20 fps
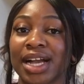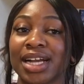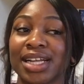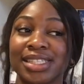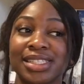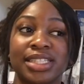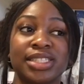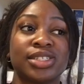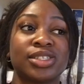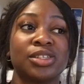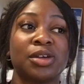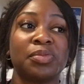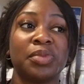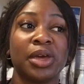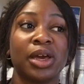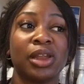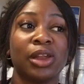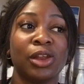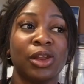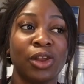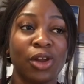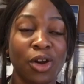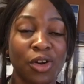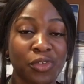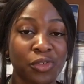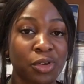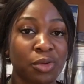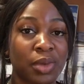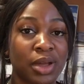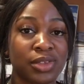there's going to be a lot of
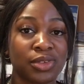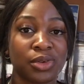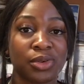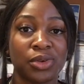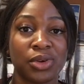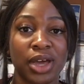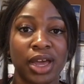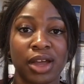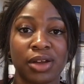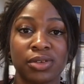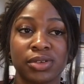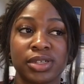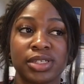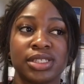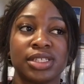grammatical errors,